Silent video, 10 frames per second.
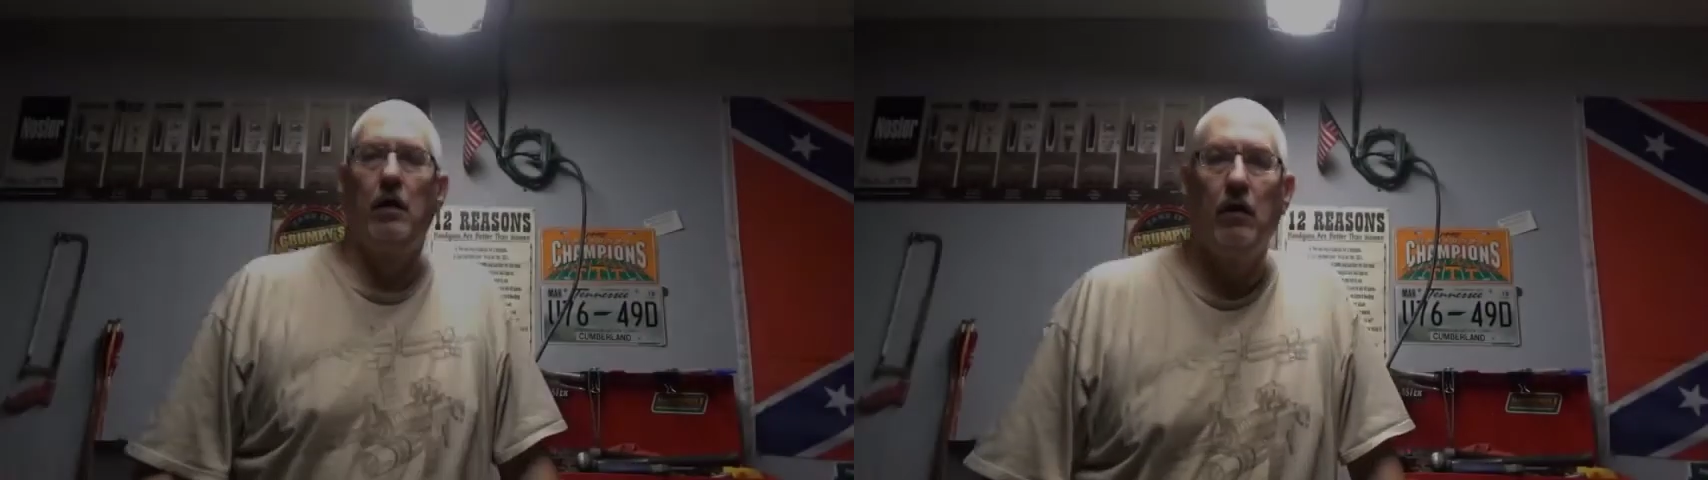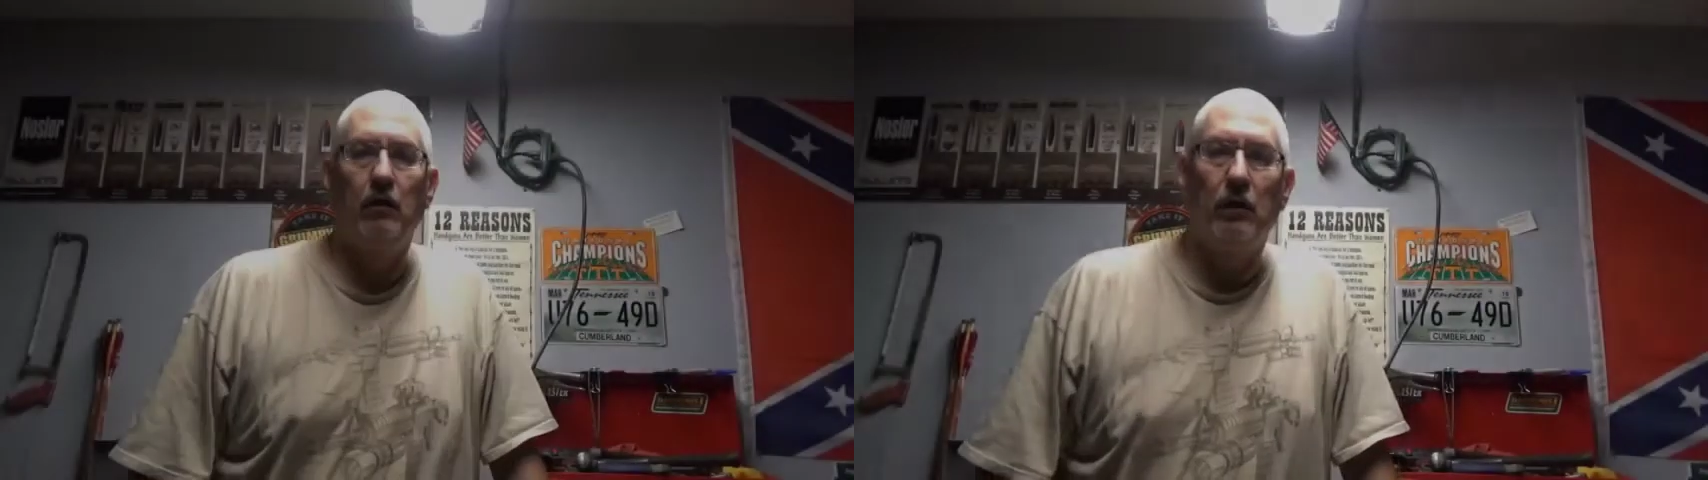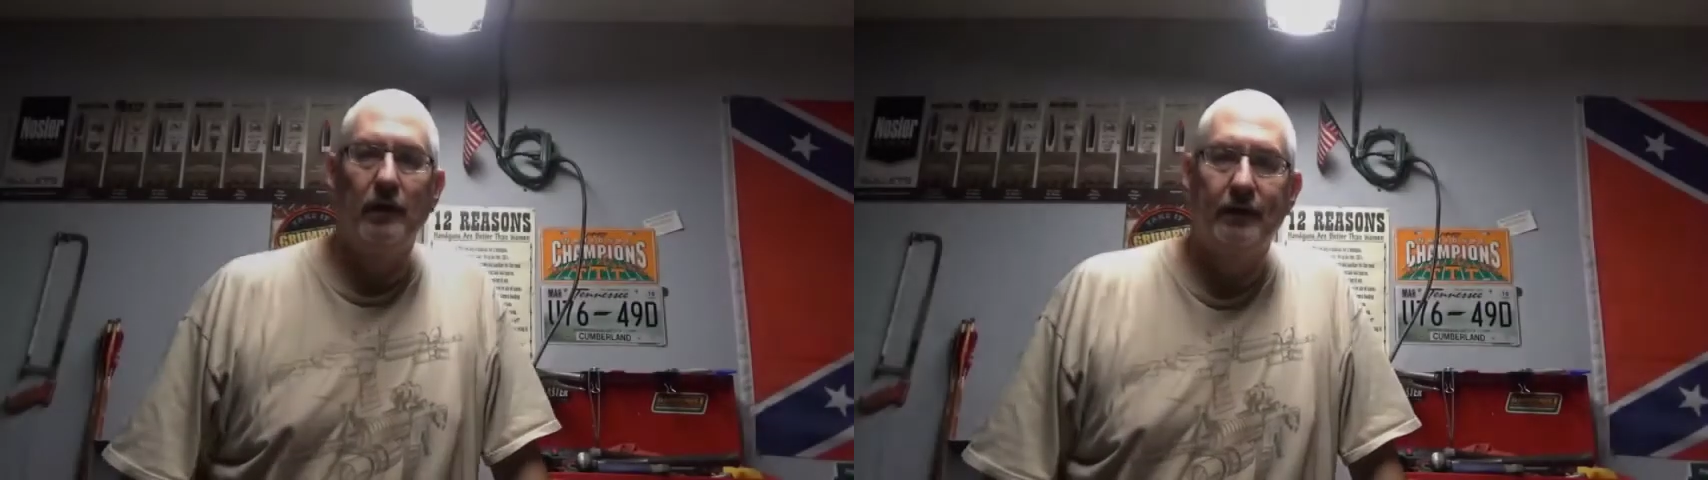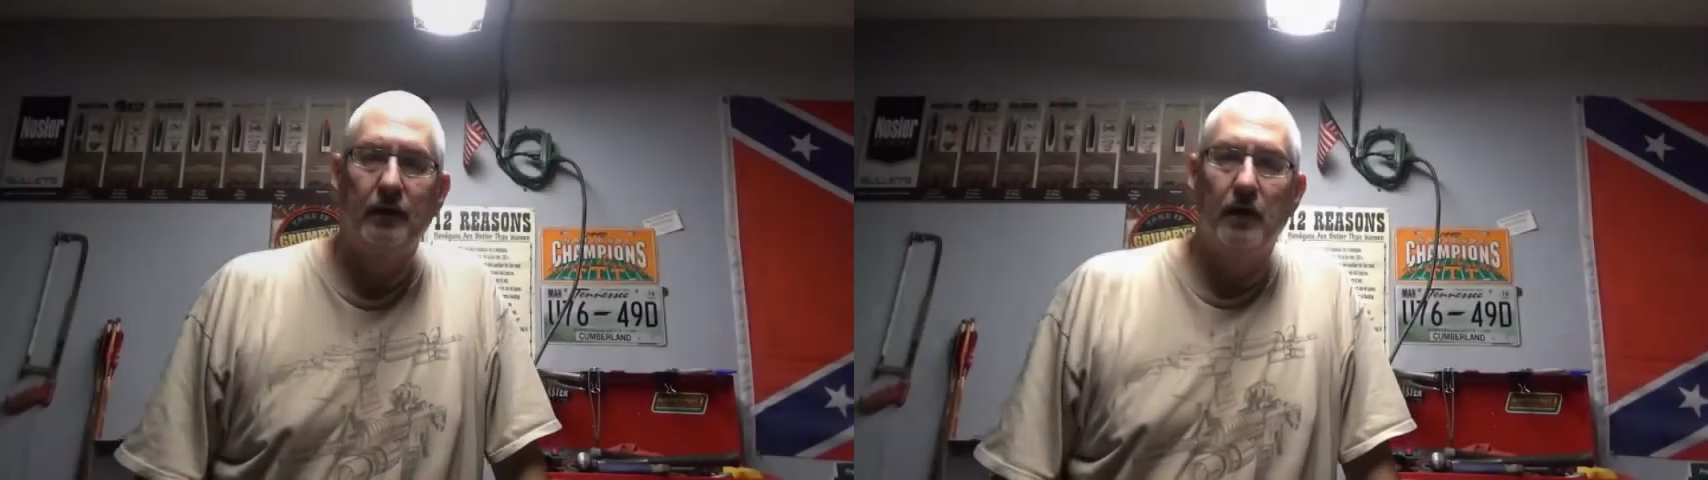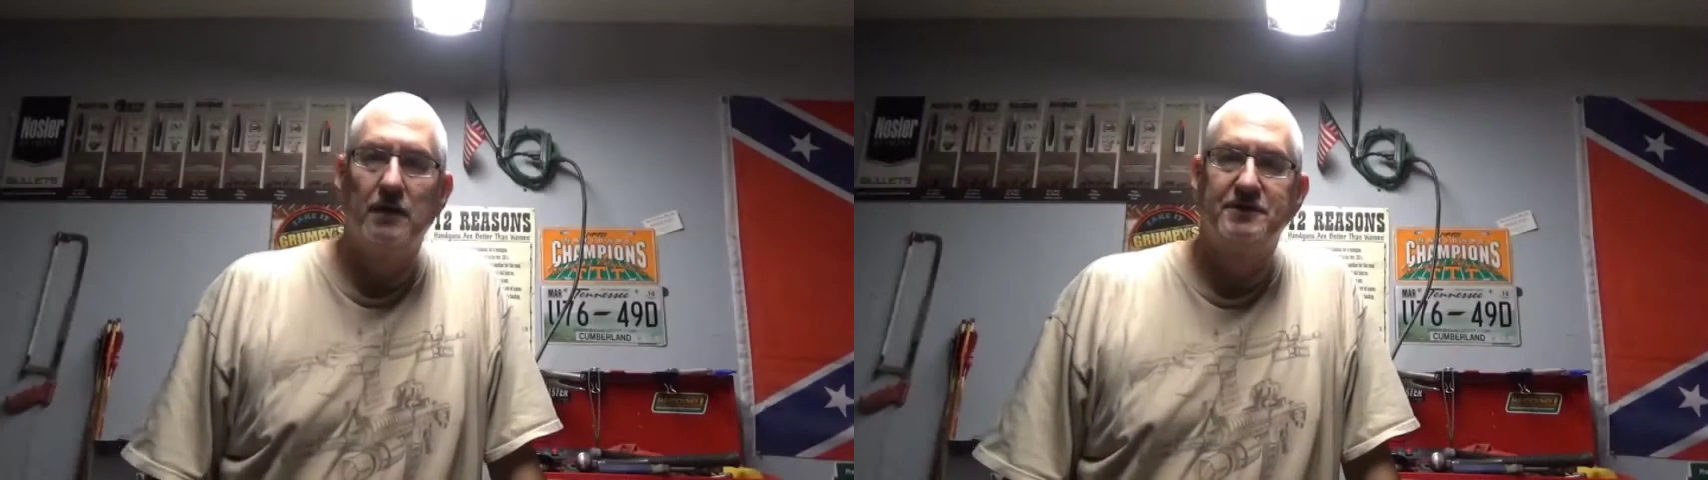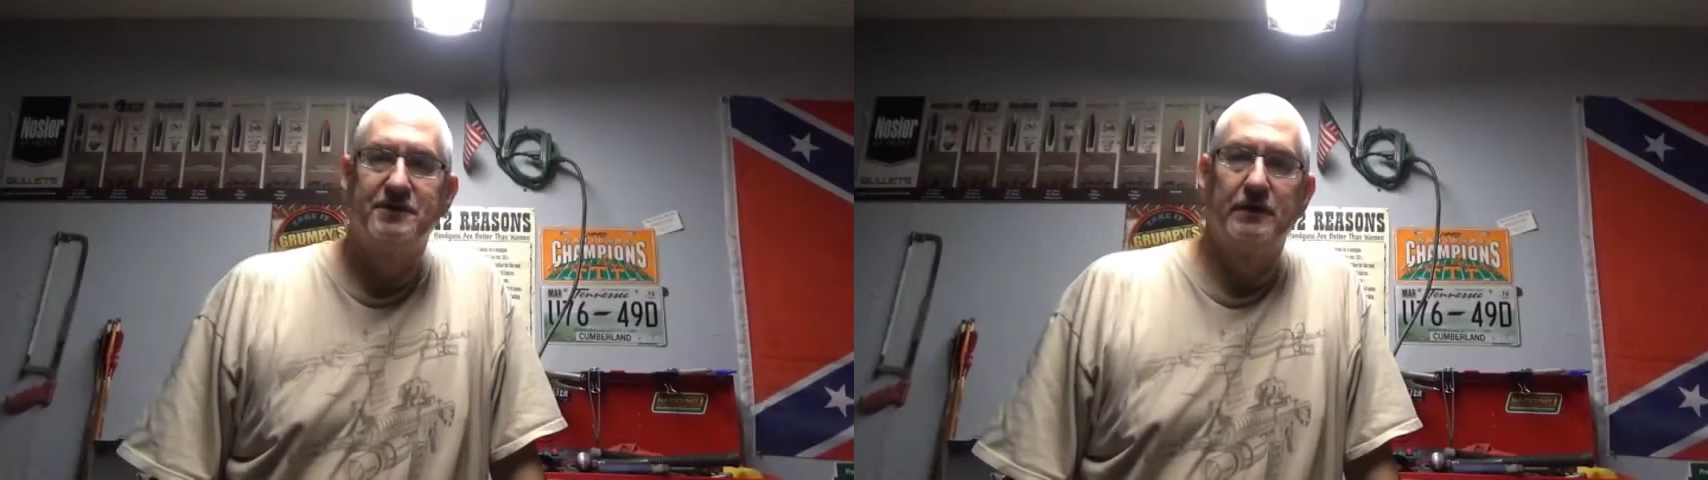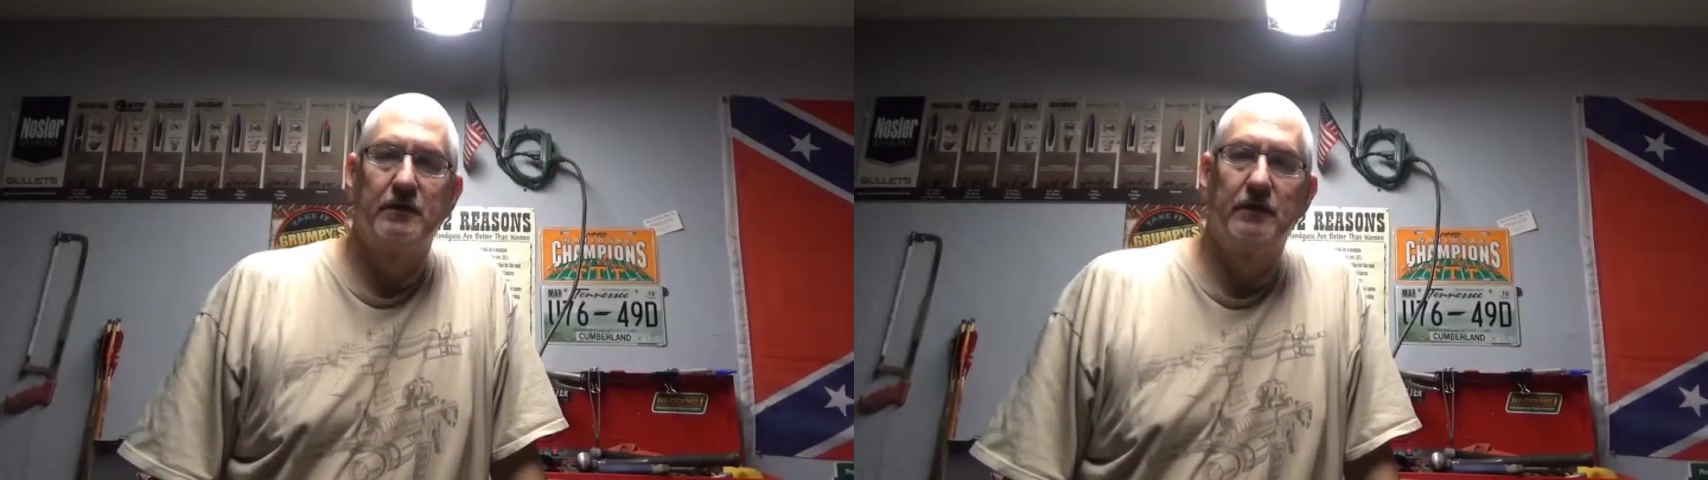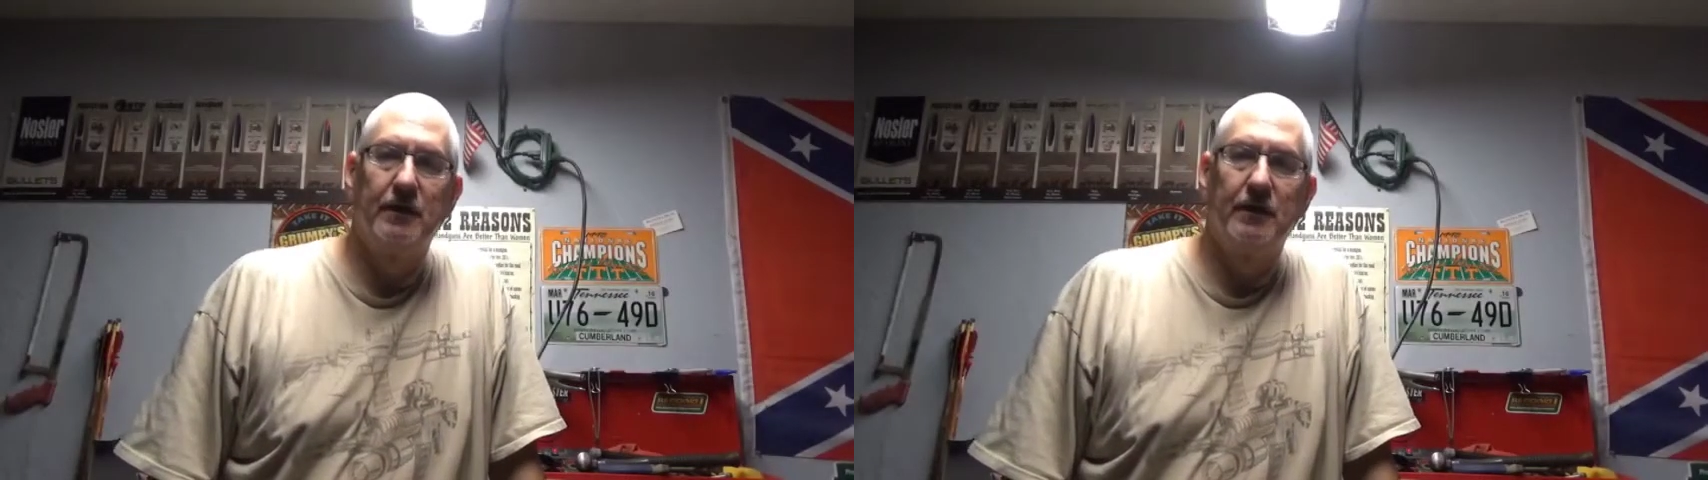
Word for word: all right guys uh,